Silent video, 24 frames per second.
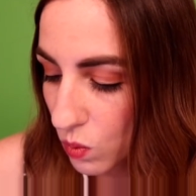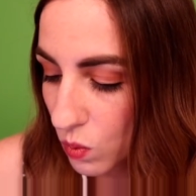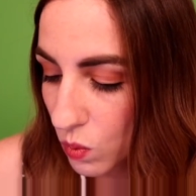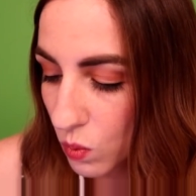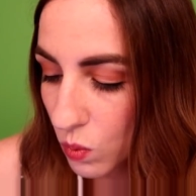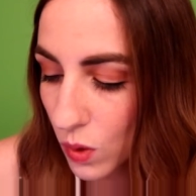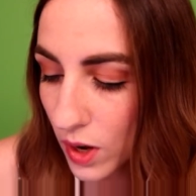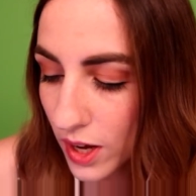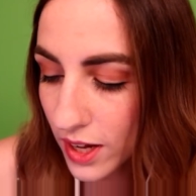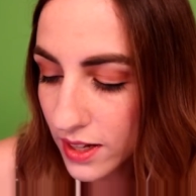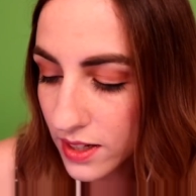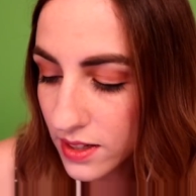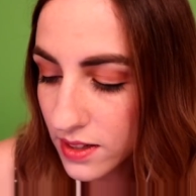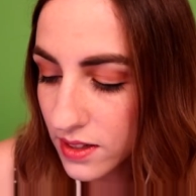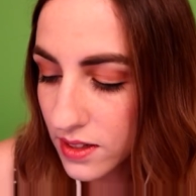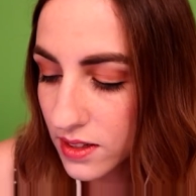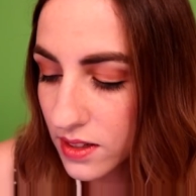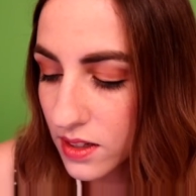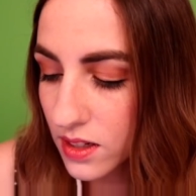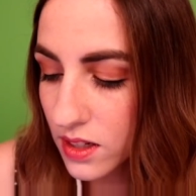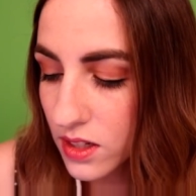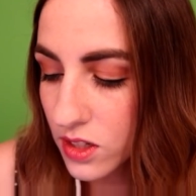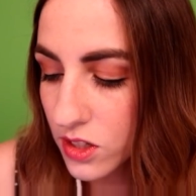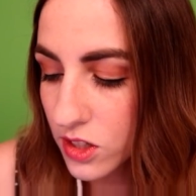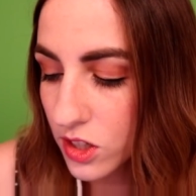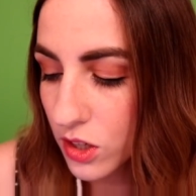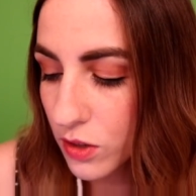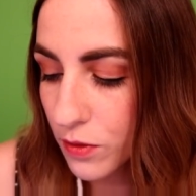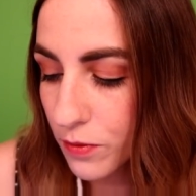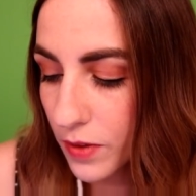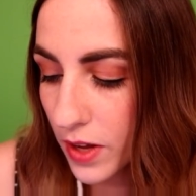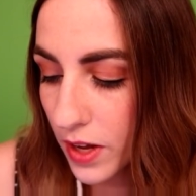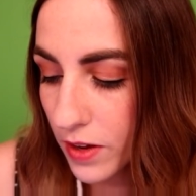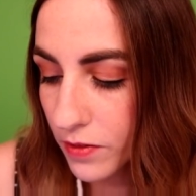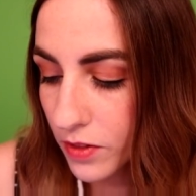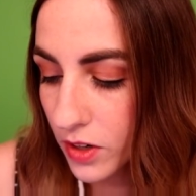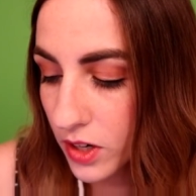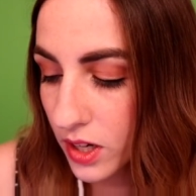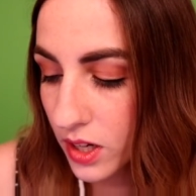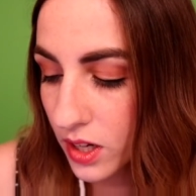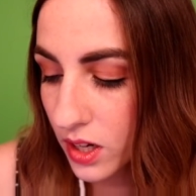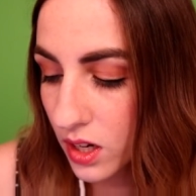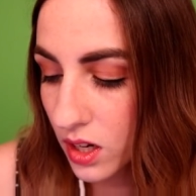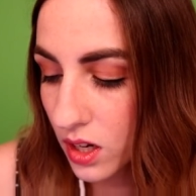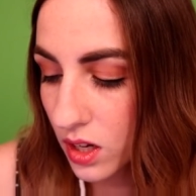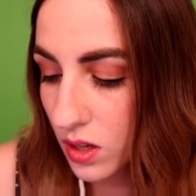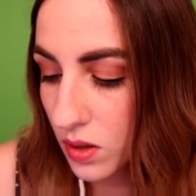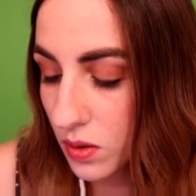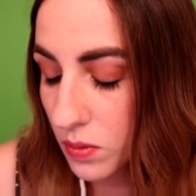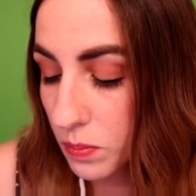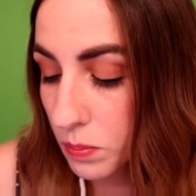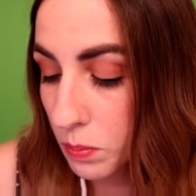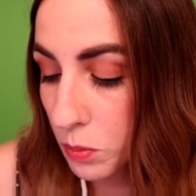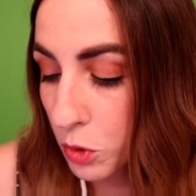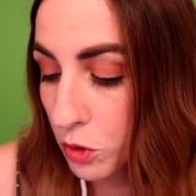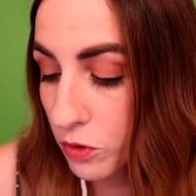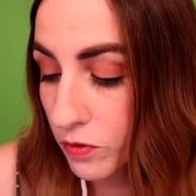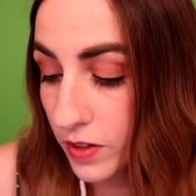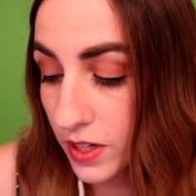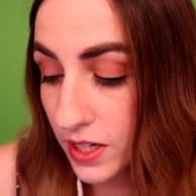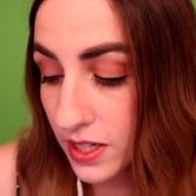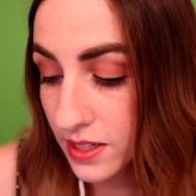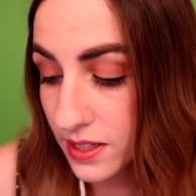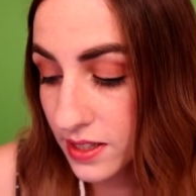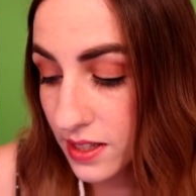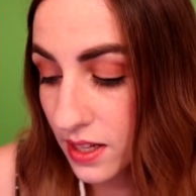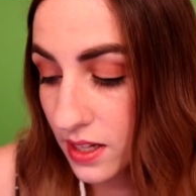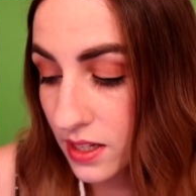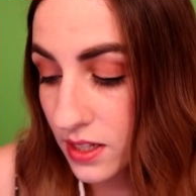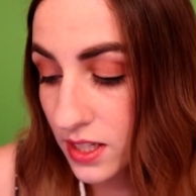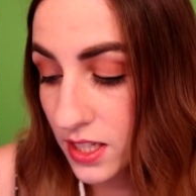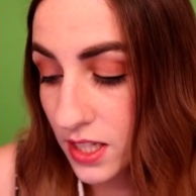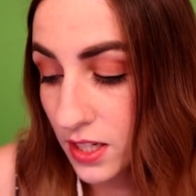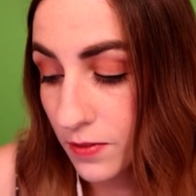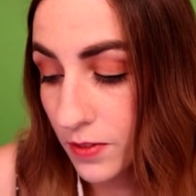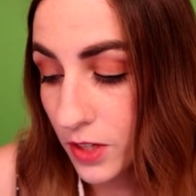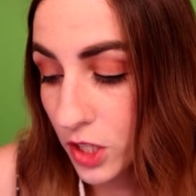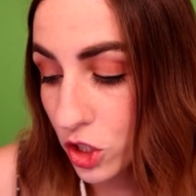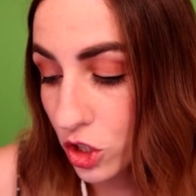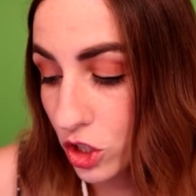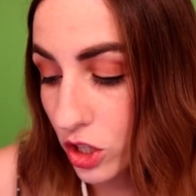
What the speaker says: what is your favorite movies and TV